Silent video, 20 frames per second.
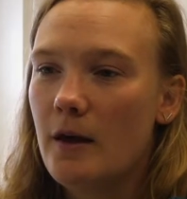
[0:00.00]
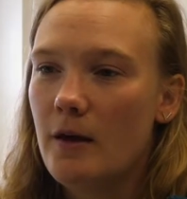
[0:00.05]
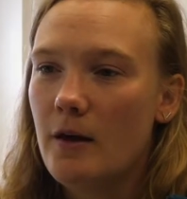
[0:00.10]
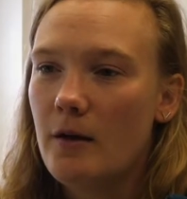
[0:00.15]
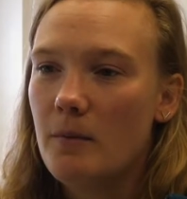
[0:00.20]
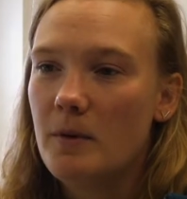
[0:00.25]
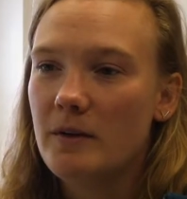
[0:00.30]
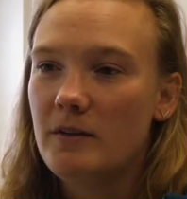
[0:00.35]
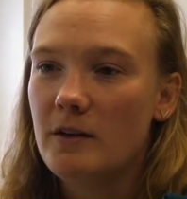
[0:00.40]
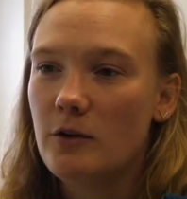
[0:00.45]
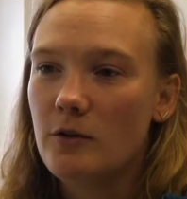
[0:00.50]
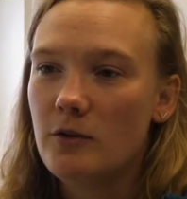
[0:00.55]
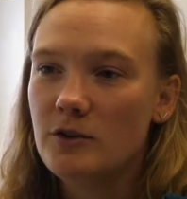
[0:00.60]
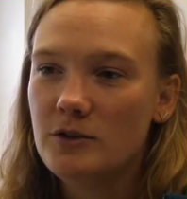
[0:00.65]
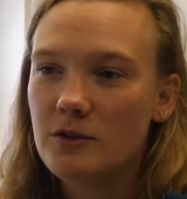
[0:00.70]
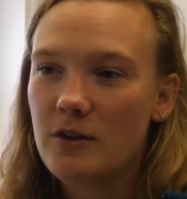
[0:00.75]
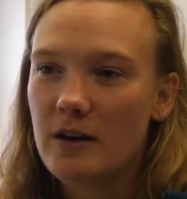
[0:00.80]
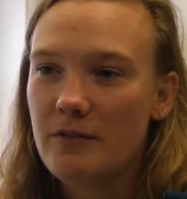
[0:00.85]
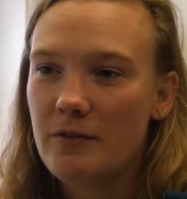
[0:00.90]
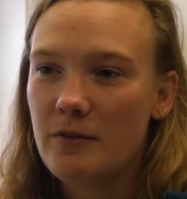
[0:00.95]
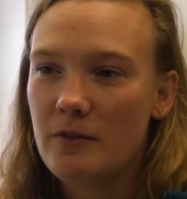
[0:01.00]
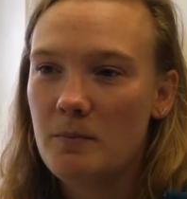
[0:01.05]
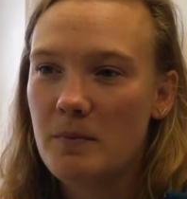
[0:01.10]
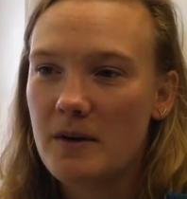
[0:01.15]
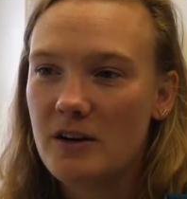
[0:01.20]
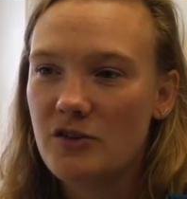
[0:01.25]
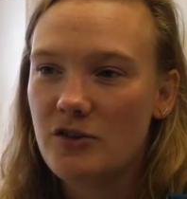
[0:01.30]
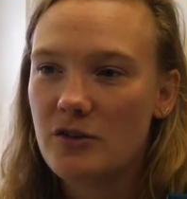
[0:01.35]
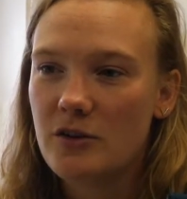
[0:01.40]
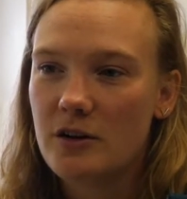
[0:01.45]
But they also have a
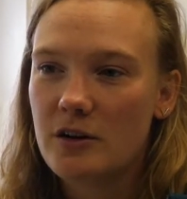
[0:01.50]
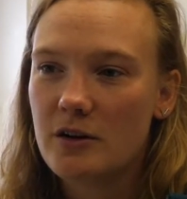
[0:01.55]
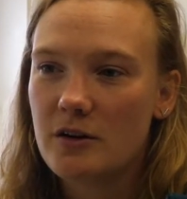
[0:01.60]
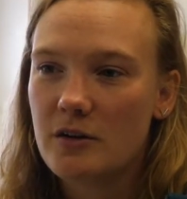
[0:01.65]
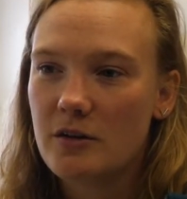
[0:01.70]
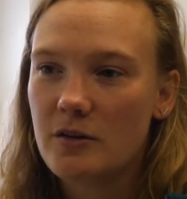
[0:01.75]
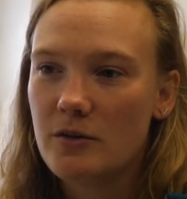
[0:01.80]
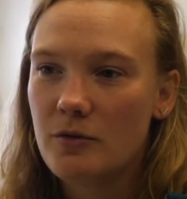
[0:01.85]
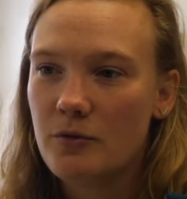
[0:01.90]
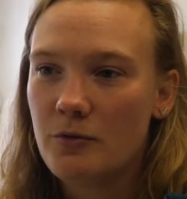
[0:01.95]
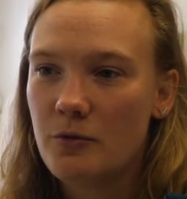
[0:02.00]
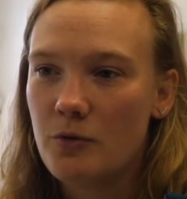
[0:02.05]
measure